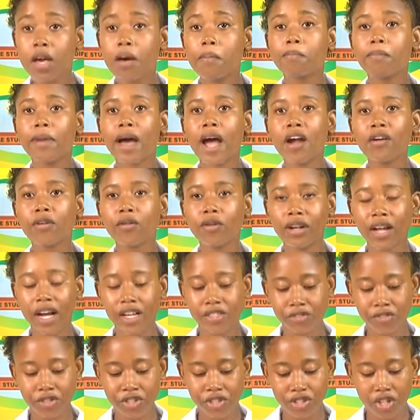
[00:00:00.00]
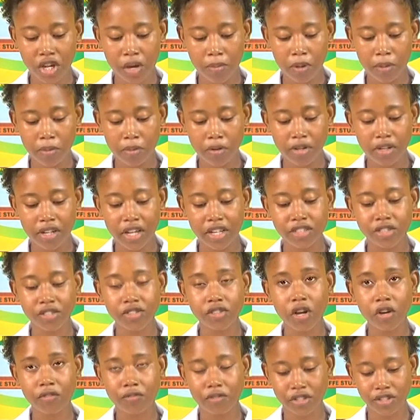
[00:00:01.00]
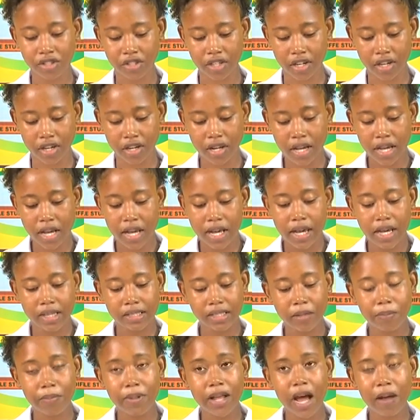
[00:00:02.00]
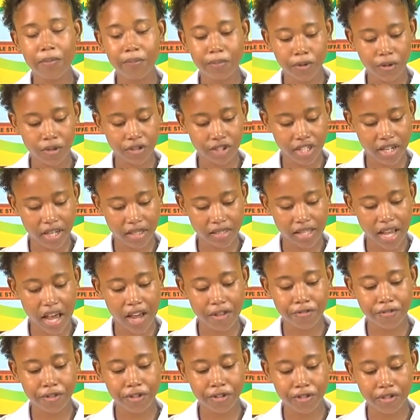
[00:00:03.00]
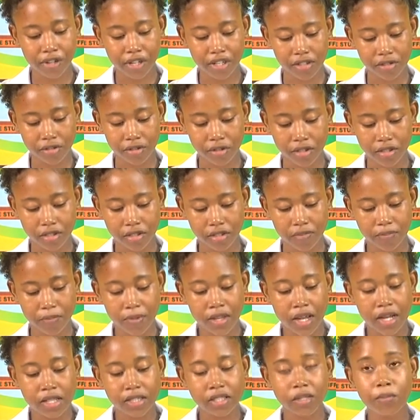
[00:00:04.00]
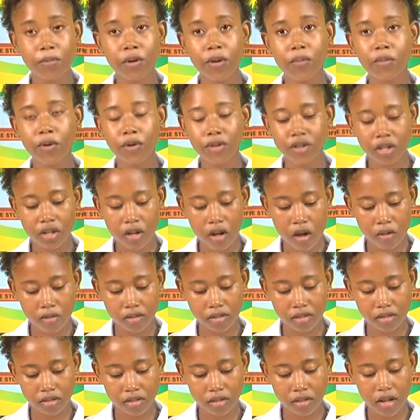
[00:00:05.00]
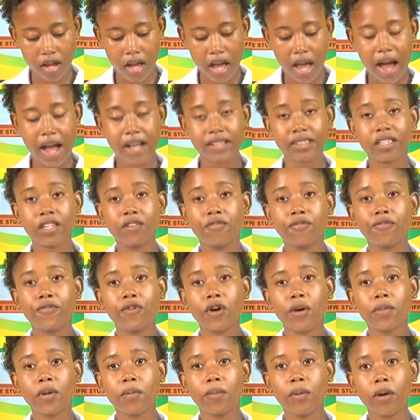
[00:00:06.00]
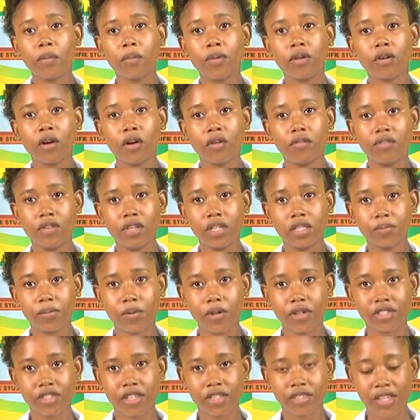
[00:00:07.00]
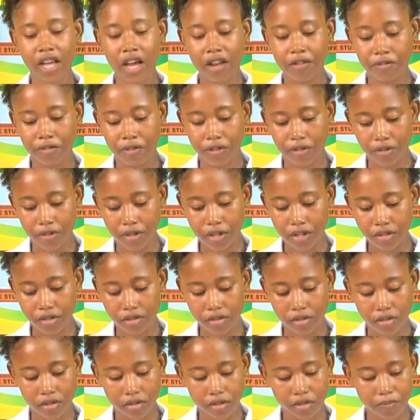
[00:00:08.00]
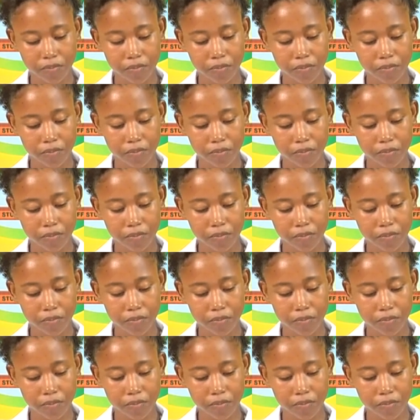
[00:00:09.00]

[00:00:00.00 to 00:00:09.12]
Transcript: My role as Regional Public Relations Officer is to plan projects and fundraisers, to promote the Council, and to inform the public of these projects and fundraisers.